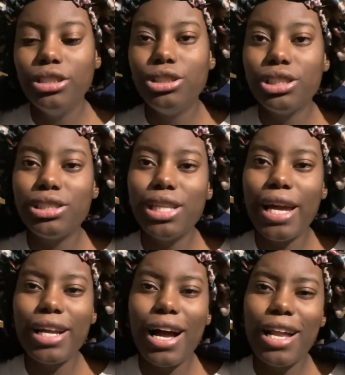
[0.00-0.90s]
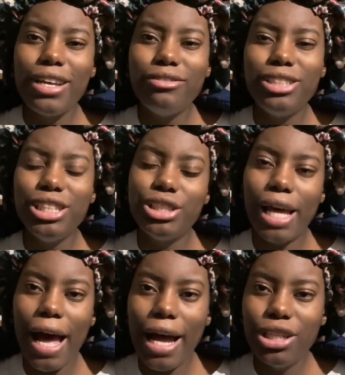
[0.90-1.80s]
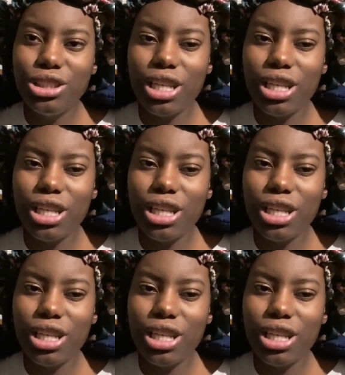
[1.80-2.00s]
just like kind of detach